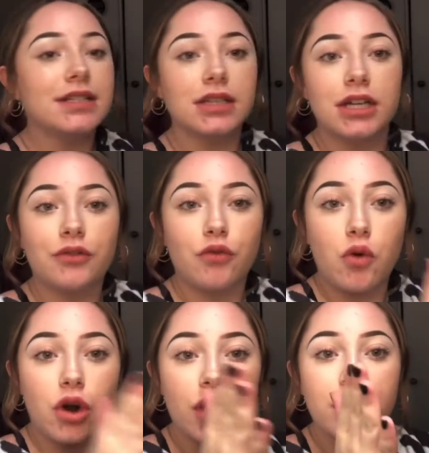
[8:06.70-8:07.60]
to look
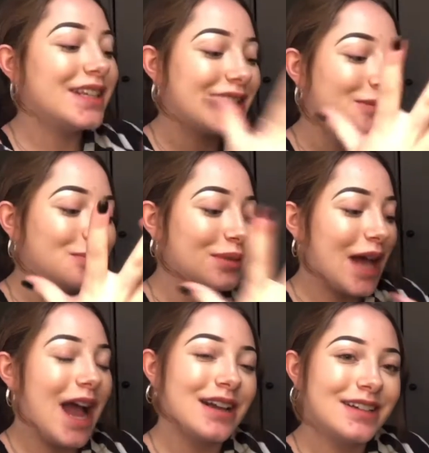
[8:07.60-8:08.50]
for at least a
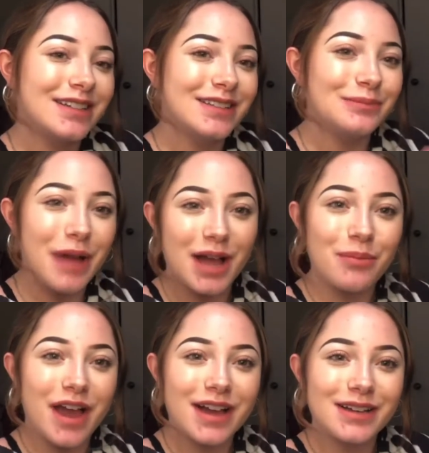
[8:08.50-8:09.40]
black
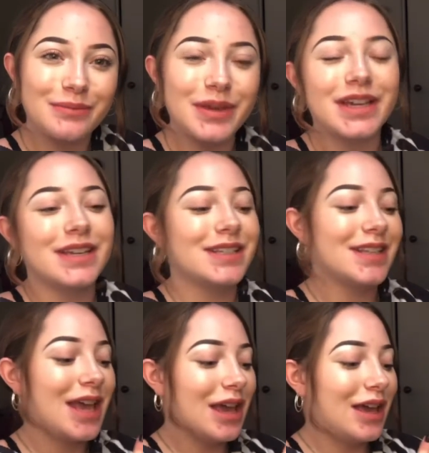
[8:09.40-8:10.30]
backpack
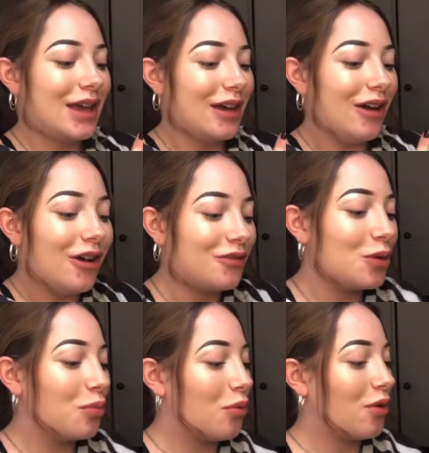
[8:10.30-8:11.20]
because all
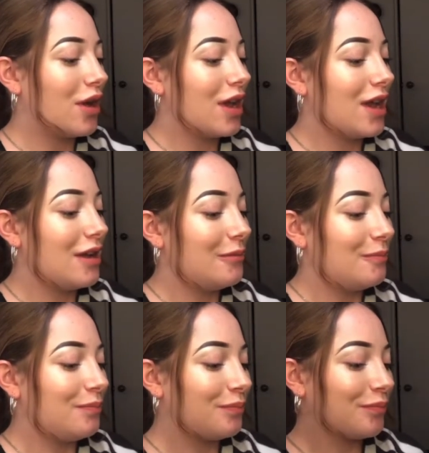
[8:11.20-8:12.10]
the boy,
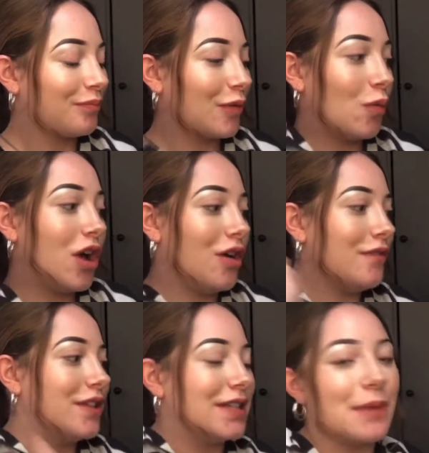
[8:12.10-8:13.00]
well, all
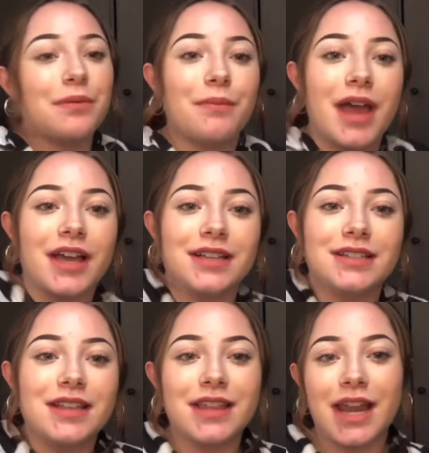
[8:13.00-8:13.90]
the diaper
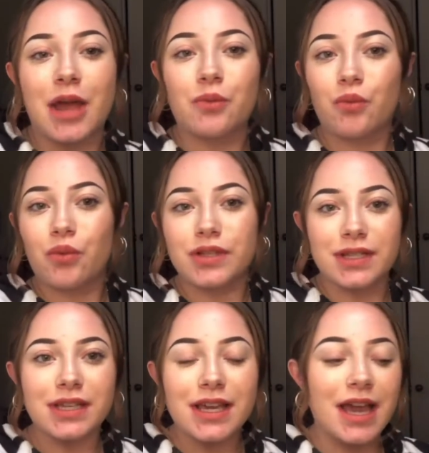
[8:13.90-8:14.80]
bags that I was
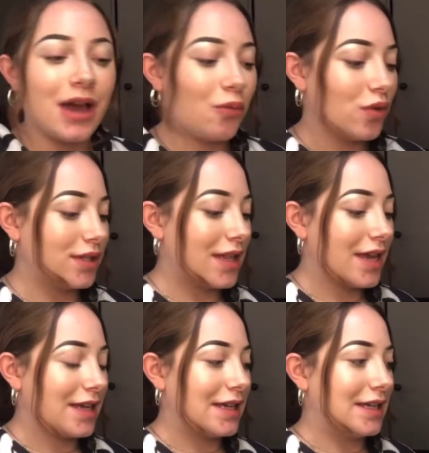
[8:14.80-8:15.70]
looking at was
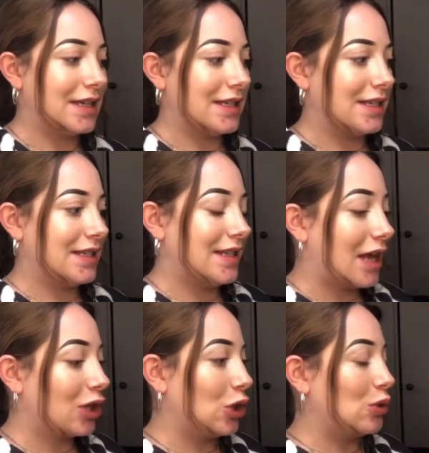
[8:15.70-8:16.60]
like
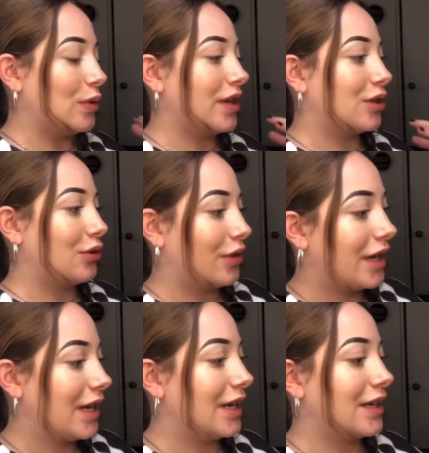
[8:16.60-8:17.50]
yellow and
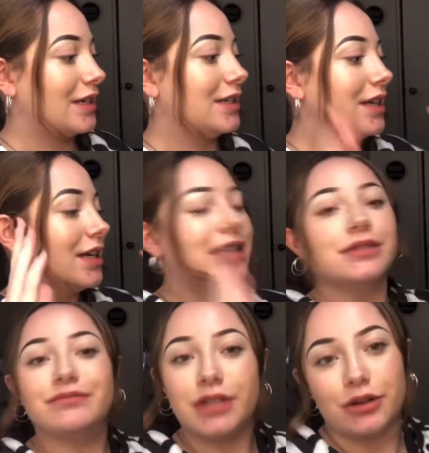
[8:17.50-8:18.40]
green and
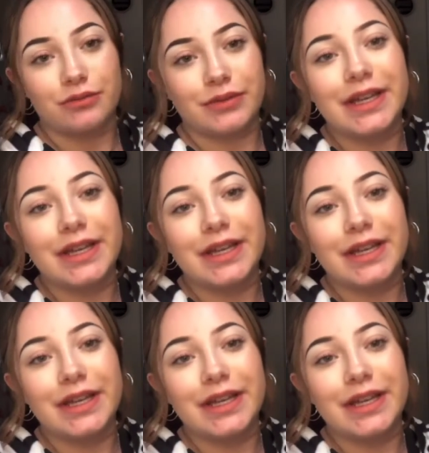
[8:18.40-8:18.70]
no.